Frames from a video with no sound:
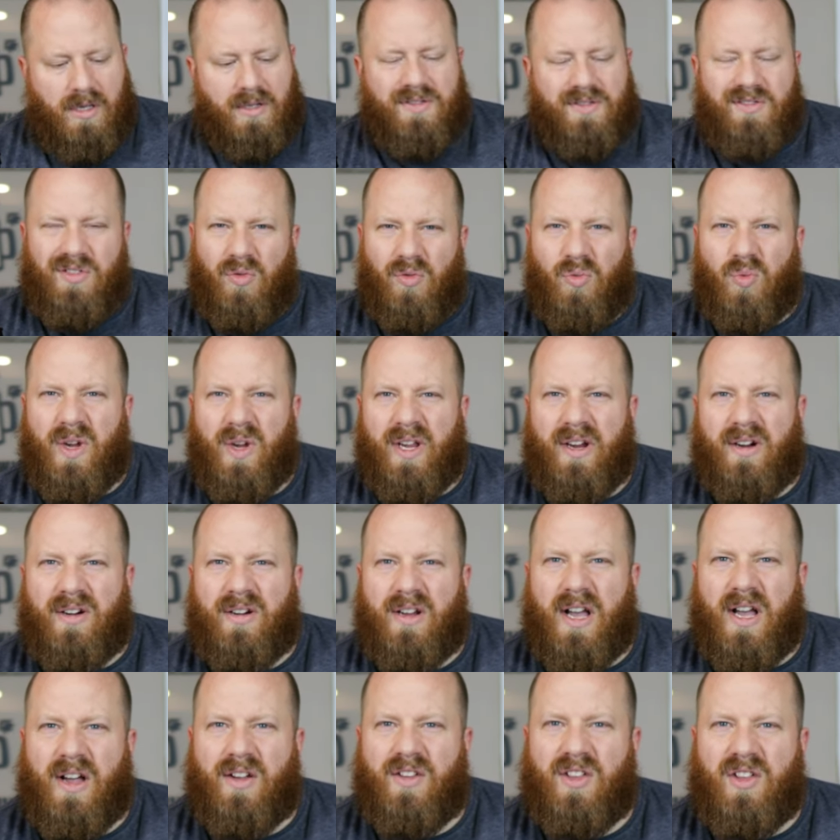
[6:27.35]
It's so
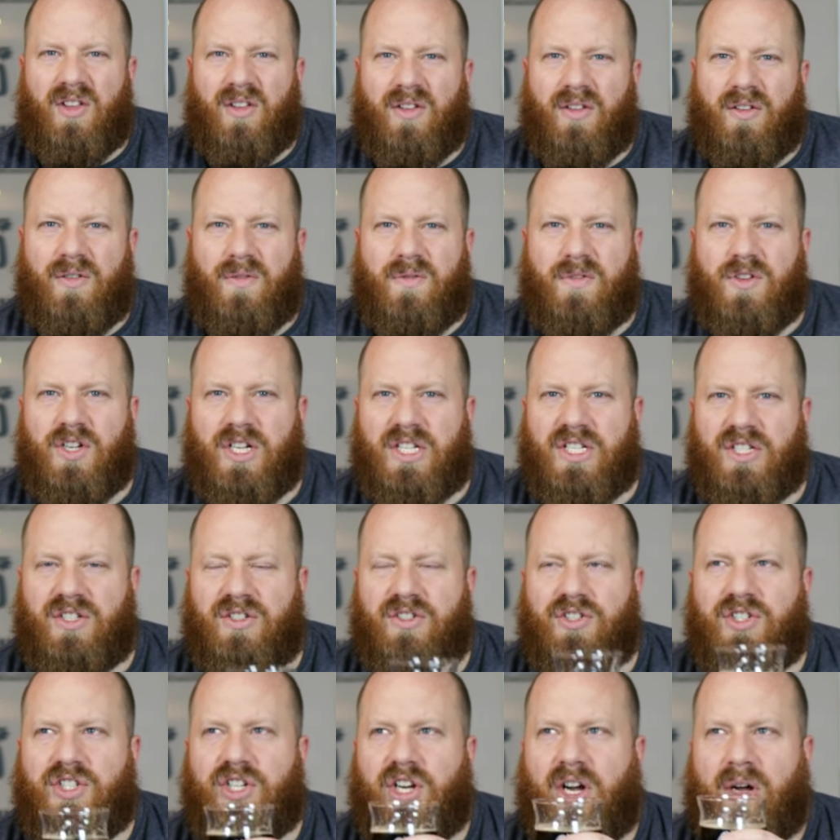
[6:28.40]
weird how you can
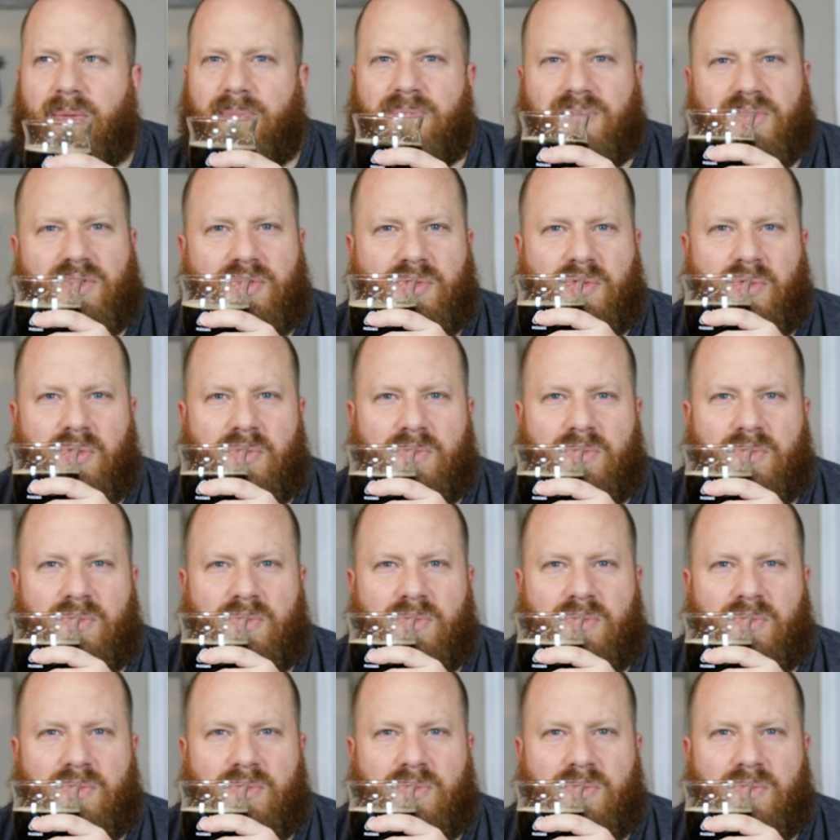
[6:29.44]
just jump